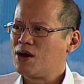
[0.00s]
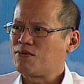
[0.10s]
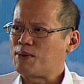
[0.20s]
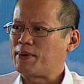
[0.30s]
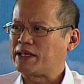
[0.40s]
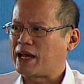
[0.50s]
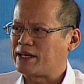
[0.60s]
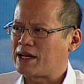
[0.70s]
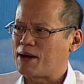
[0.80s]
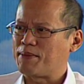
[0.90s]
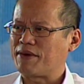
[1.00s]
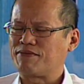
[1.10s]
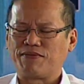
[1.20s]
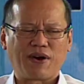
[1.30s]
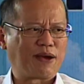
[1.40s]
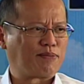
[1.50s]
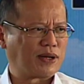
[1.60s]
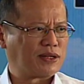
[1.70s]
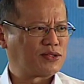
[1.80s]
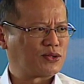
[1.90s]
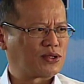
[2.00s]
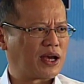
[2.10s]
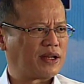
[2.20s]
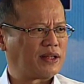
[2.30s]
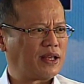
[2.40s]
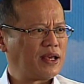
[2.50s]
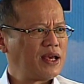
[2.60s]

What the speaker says: from a dynamic, vibrant society.